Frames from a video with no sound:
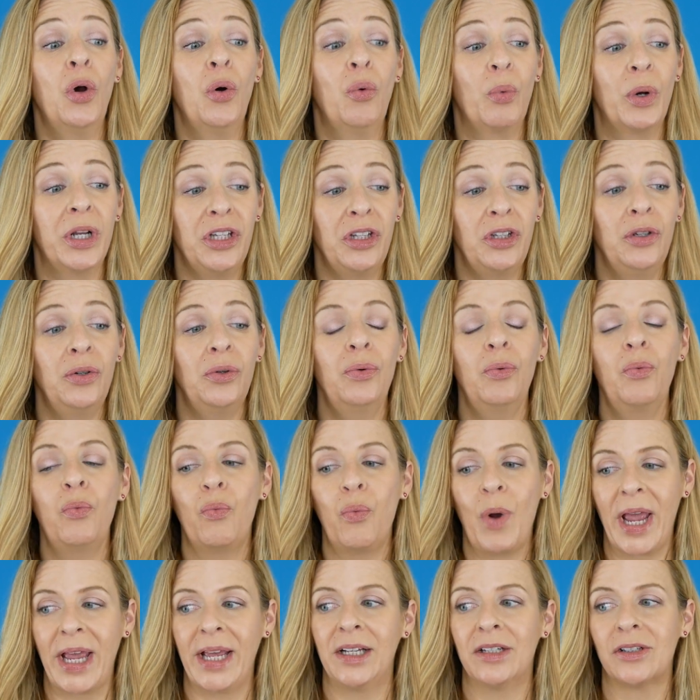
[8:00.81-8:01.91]
when you
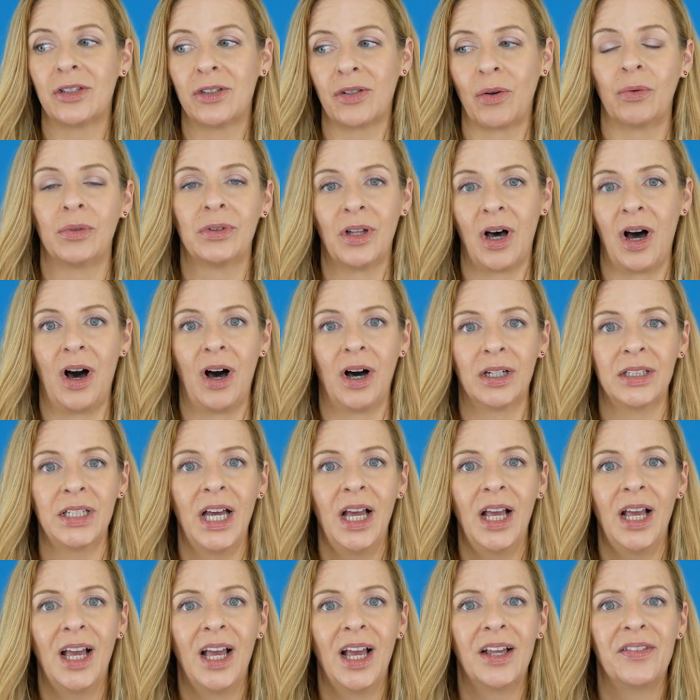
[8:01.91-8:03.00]
wait so long,
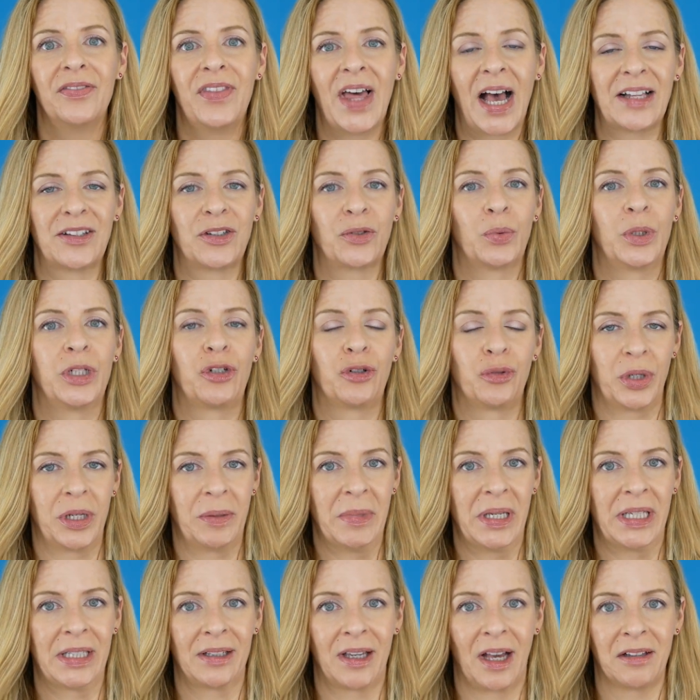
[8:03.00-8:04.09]
that's when
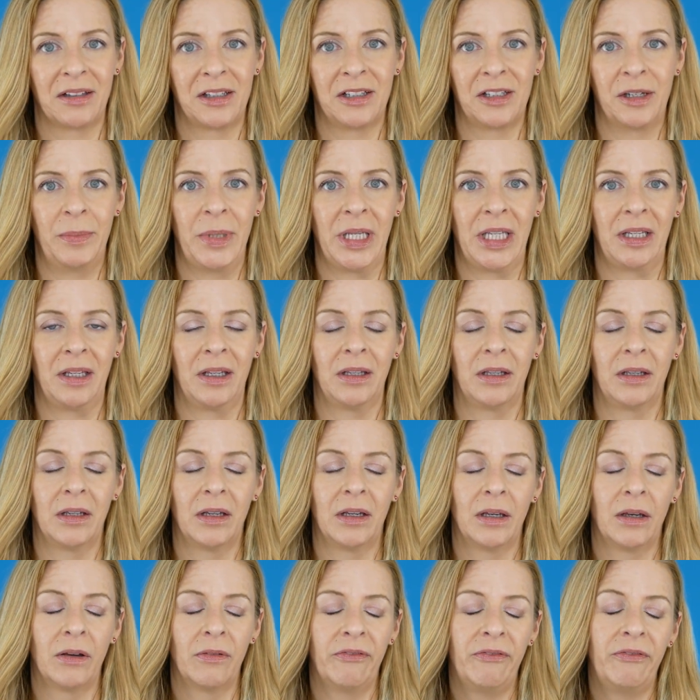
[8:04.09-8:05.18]
treatment gets to be
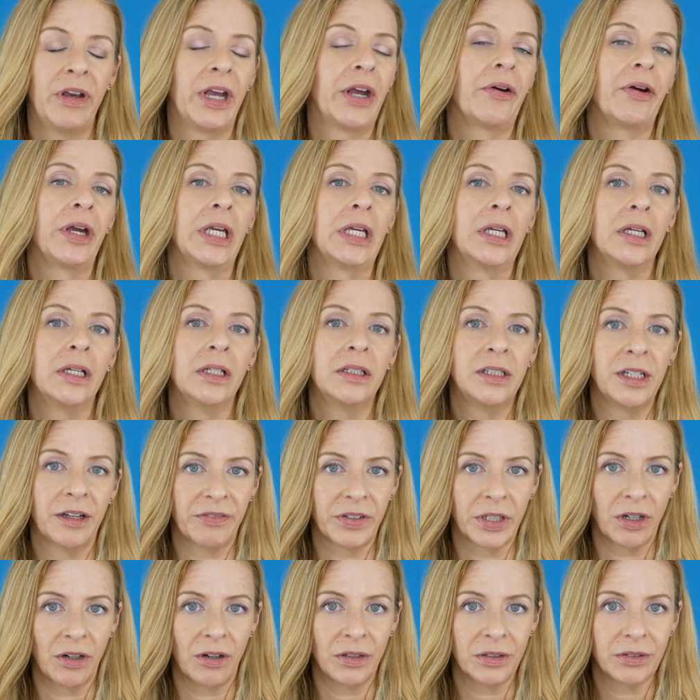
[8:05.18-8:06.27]
very
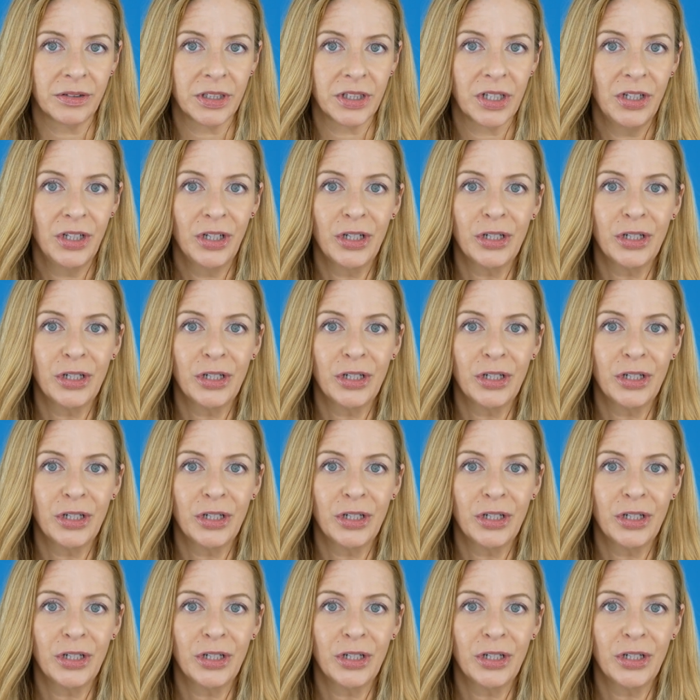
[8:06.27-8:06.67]
difficult.